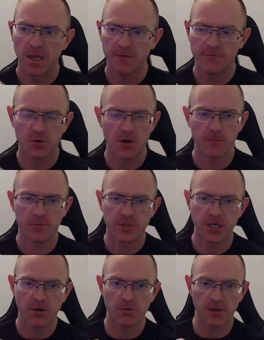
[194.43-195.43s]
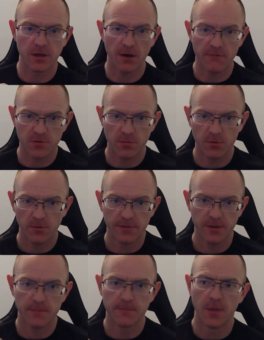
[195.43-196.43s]
if you're not particularly comfortable with
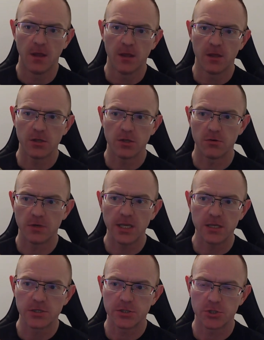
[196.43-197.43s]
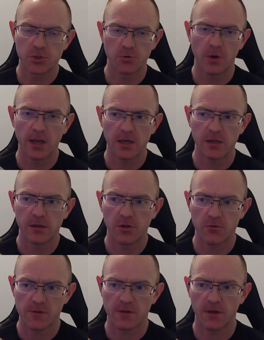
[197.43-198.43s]
it, you need to train
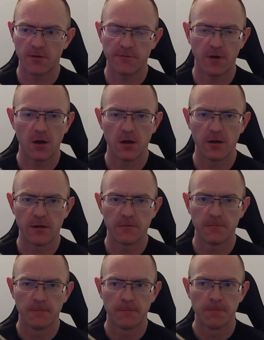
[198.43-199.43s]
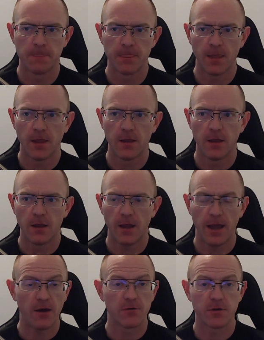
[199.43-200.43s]
yourself on
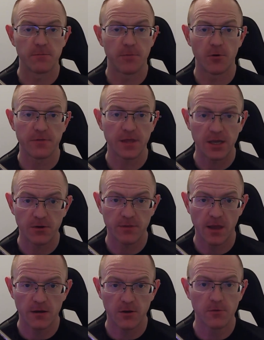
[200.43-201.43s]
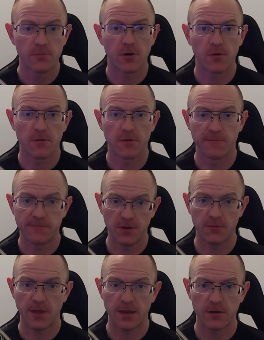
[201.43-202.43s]
how to both hear that note, but also
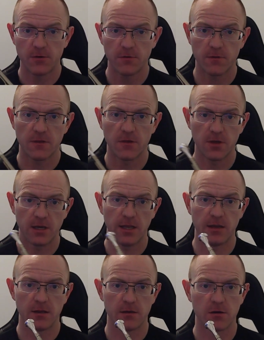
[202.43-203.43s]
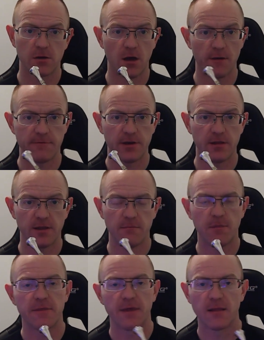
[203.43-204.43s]
feel that note, so you can hit it confidently and
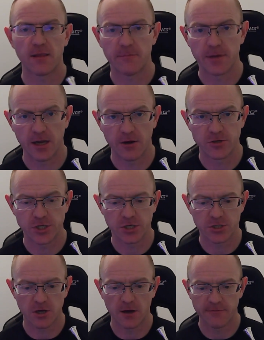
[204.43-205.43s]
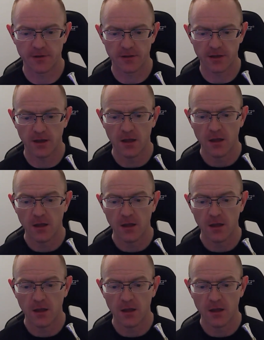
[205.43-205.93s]
make that lip and air change confidently.